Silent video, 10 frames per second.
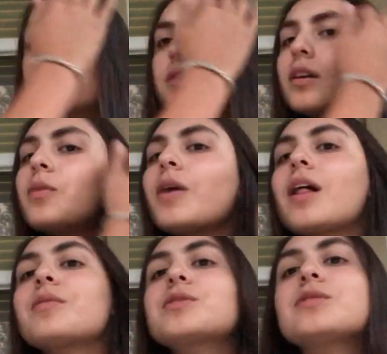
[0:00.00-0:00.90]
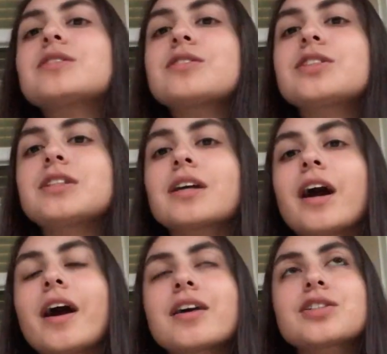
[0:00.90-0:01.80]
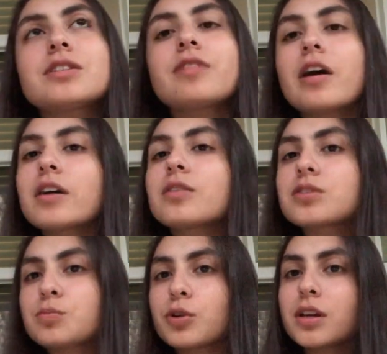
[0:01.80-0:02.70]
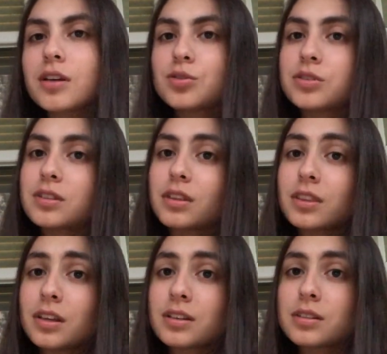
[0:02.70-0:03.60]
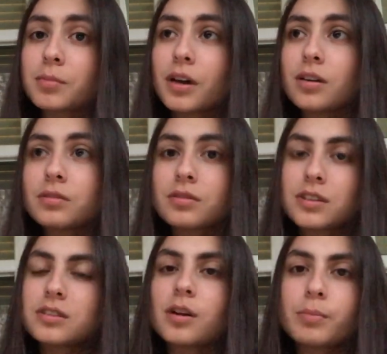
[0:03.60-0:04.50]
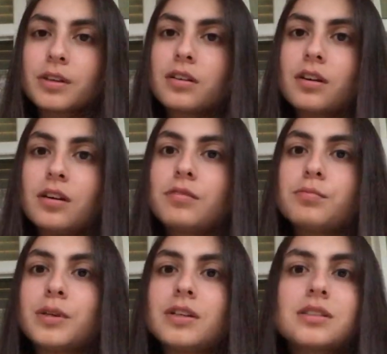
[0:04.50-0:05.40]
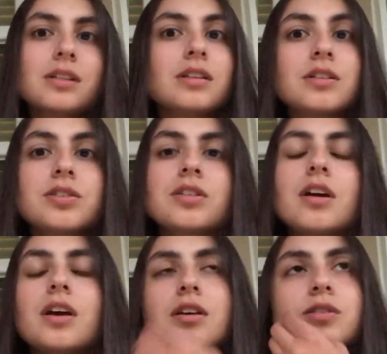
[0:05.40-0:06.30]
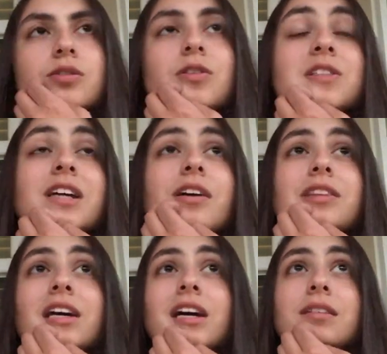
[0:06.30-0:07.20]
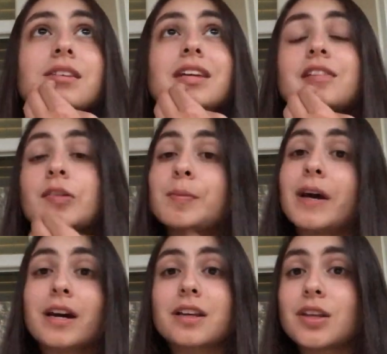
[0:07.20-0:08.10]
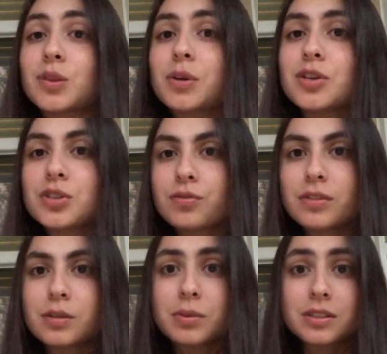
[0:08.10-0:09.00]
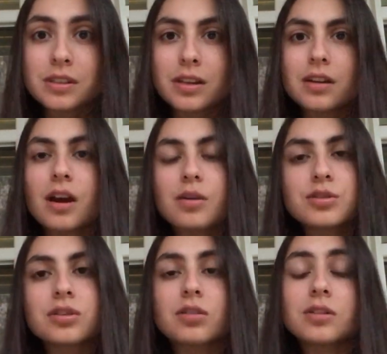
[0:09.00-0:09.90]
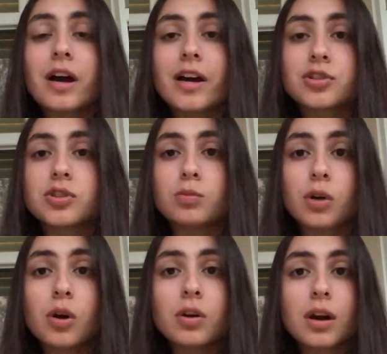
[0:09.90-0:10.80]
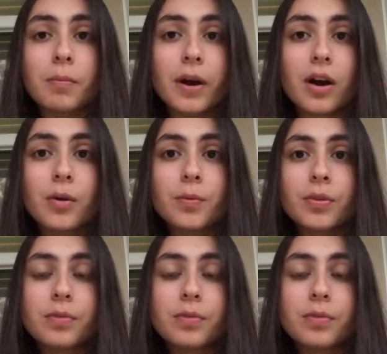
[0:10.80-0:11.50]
So while I was researching, I actually found out some pretty interesting things about the topic of being ticklish. So it turns out that even back in 350 BC, Aristotle actually wrote about